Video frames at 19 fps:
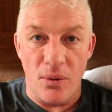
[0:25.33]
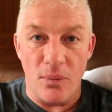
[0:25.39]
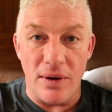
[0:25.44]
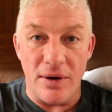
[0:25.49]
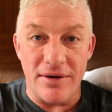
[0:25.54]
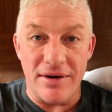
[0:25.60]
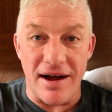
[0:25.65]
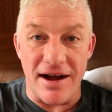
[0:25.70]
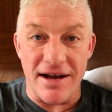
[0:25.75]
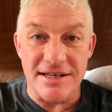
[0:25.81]

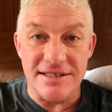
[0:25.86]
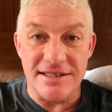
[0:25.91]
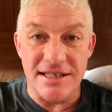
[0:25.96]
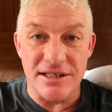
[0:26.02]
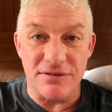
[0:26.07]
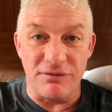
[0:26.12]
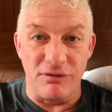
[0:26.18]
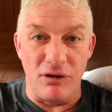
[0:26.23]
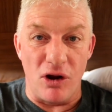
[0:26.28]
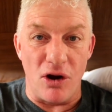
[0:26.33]
Well guys,
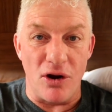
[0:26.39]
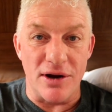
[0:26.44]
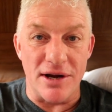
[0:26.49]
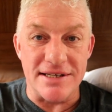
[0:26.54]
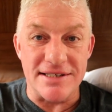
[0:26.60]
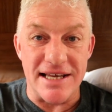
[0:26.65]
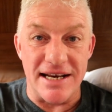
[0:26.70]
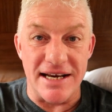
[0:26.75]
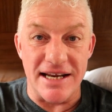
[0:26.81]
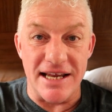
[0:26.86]
this vlog
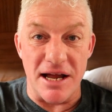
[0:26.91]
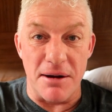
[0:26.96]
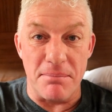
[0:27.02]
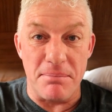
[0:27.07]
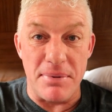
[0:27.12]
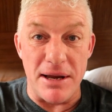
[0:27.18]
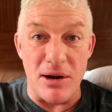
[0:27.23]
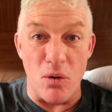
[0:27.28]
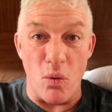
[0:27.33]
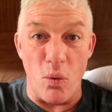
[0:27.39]
is ending up
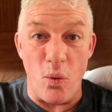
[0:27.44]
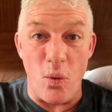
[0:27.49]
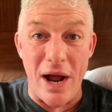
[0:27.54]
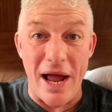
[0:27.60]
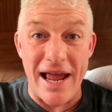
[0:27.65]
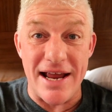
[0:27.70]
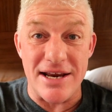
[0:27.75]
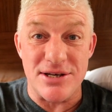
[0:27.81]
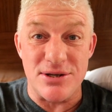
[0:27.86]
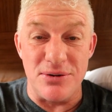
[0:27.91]
being
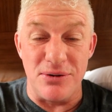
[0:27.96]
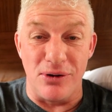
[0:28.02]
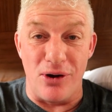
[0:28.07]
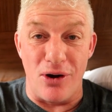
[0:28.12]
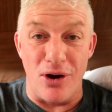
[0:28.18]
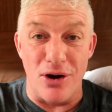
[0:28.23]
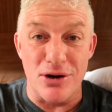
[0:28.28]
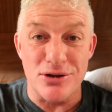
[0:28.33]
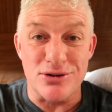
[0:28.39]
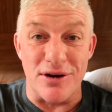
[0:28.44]
way too
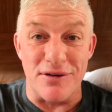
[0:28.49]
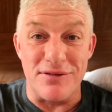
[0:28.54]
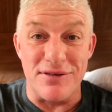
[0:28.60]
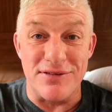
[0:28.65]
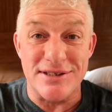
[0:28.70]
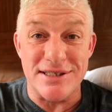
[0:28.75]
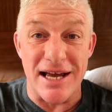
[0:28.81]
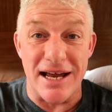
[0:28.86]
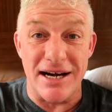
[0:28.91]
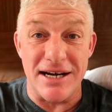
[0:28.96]
long, so I've
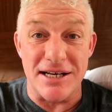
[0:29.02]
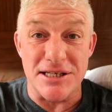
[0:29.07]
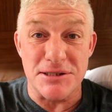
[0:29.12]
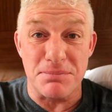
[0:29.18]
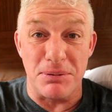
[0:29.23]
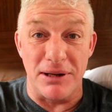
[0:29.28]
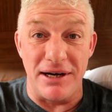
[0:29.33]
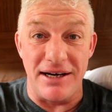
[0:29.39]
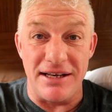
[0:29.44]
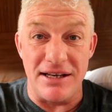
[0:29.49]
decided to
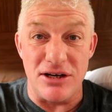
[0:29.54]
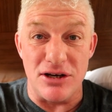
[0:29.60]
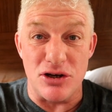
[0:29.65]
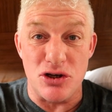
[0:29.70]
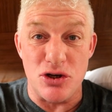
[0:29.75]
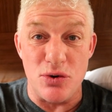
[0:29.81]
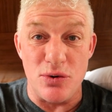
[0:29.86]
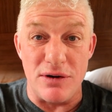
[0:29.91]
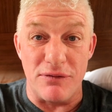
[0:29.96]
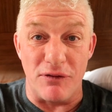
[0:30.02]
split it into
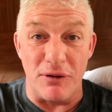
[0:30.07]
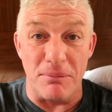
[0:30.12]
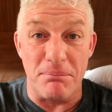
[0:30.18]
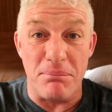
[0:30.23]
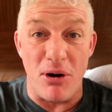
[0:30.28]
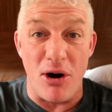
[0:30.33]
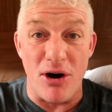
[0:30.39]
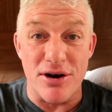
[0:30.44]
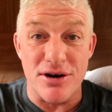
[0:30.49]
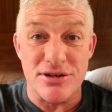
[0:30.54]
two different
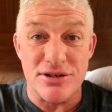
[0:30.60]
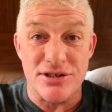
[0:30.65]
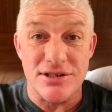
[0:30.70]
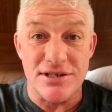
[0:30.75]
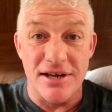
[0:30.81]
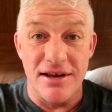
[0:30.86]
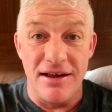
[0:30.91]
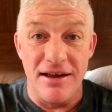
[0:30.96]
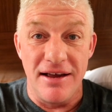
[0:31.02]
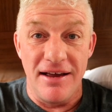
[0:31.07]

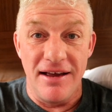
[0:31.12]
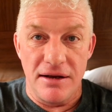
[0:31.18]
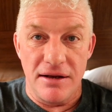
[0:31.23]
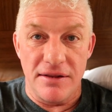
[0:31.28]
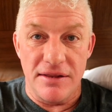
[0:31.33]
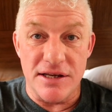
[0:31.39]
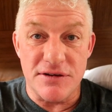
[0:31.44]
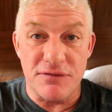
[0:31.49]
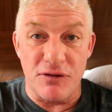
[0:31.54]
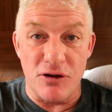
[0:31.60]
parts.
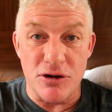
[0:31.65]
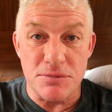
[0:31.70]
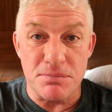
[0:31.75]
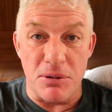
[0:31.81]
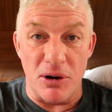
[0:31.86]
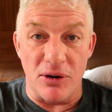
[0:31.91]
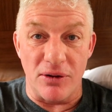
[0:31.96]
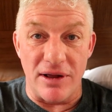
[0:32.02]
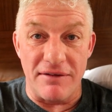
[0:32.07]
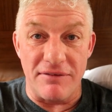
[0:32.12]
This first
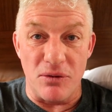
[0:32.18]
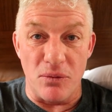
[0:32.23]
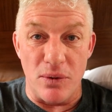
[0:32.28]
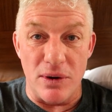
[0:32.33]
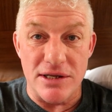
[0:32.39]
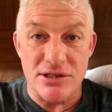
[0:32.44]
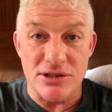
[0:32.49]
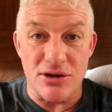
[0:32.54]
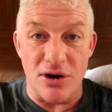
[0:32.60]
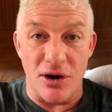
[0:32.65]
part will have the
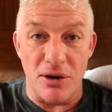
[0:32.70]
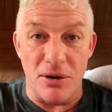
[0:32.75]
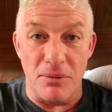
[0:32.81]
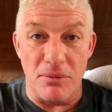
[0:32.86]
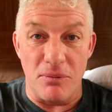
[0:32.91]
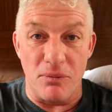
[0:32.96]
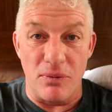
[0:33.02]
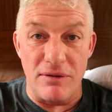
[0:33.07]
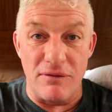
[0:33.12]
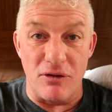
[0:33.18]

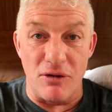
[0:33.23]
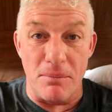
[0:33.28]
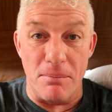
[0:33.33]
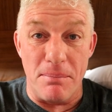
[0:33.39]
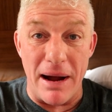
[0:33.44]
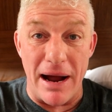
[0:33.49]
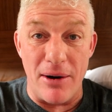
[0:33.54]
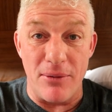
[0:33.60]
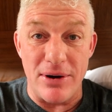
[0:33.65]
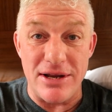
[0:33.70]
WinStar River
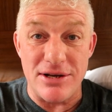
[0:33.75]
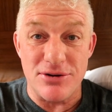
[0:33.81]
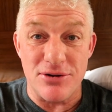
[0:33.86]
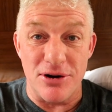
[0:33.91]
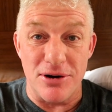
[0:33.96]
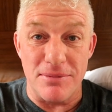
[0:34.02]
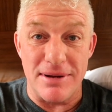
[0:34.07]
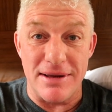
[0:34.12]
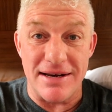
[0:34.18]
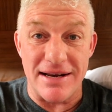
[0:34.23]
Bounty
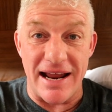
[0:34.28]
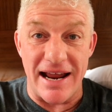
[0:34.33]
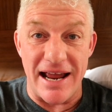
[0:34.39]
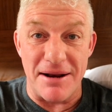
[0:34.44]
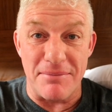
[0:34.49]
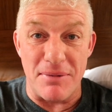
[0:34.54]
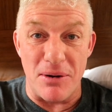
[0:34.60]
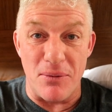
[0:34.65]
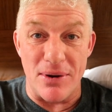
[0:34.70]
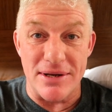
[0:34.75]
Tournament
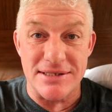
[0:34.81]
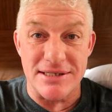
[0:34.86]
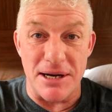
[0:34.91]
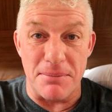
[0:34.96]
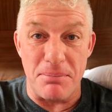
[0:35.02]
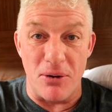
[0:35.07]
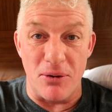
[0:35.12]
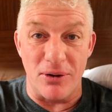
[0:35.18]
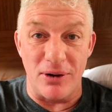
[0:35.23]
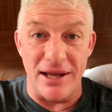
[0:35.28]
and my Wednesday
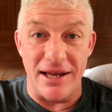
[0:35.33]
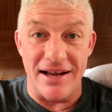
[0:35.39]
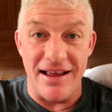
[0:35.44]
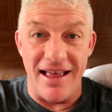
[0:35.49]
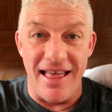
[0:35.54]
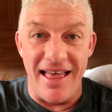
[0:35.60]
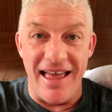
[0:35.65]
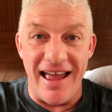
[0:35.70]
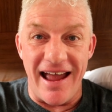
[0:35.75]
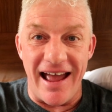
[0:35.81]
Poker League,
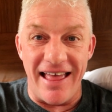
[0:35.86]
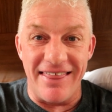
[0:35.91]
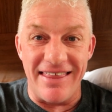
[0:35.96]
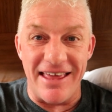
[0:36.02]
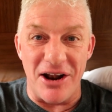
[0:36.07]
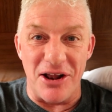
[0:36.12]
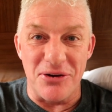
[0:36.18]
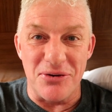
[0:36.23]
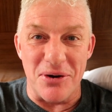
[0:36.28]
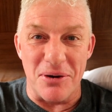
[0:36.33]
and
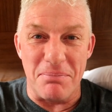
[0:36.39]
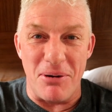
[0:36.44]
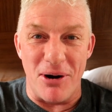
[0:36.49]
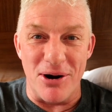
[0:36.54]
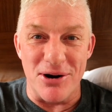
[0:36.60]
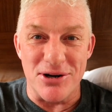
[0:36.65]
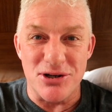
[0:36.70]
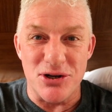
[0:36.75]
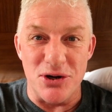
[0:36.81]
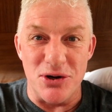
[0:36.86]
then I'll do a
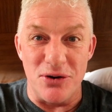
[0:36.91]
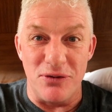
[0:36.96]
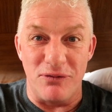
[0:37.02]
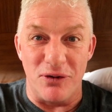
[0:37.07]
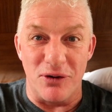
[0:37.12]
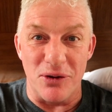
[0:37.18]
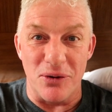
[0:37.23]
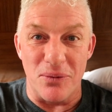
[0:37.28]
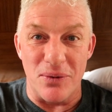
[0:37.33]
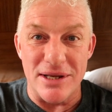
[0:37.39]
part two
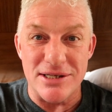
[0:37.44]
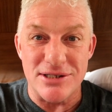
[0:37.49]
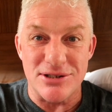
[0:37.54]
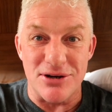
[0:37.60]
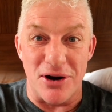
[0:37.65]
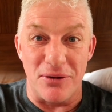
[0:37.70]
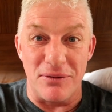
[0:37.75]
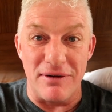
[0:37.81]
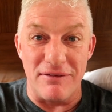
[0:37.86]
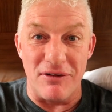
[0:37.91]
for the
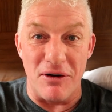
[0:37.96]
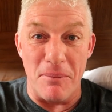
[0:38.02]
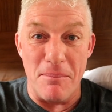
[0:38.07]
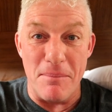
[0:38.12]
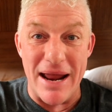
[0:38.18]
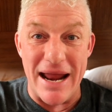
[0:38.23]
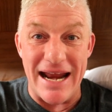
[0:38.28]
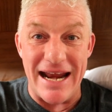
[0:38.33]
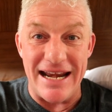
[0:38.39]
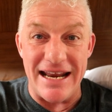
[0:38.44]
WinStar River
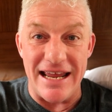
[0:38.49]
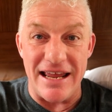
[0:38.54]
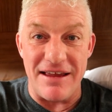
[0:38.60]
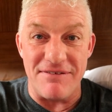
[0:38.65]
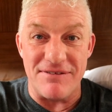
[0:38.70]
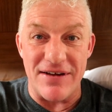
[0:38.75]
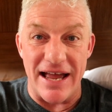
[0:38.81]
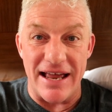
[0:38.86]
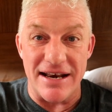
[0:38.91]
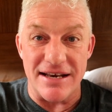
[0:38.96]
Main
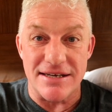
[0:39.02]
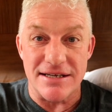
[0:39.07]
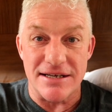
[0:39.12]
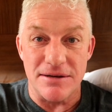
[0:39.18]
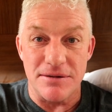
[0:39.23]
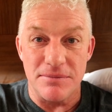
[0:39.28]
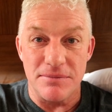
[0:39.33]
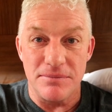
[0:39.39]
Event.